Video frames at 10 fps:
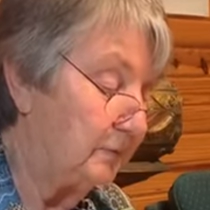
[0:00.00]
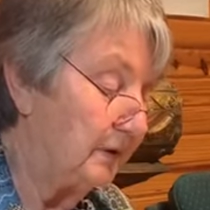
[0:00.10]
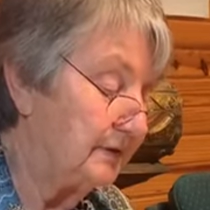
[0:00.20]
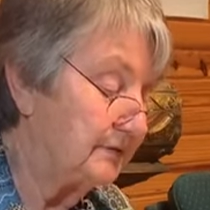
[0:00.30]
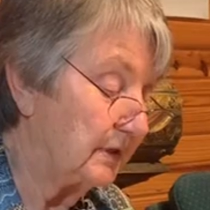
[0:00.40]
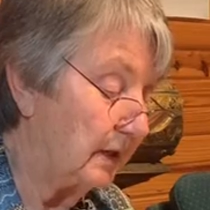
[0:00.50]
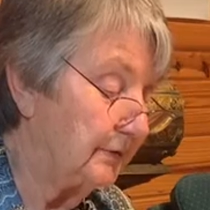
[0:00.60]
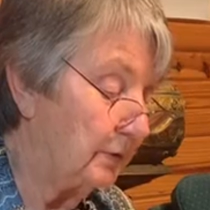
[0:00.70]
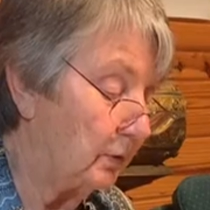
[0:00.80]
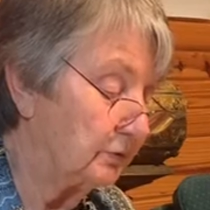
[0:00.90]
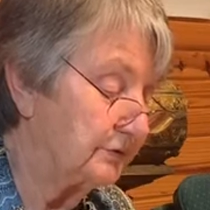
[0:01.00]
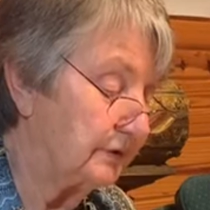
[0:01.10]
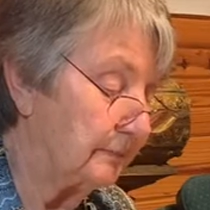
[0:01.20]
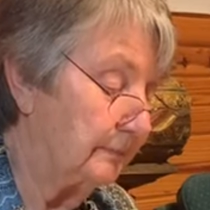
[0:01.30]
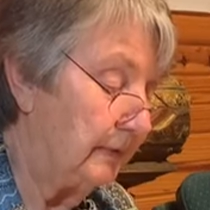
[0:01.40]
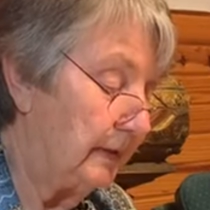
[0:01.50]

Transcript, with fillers: what is unwholesome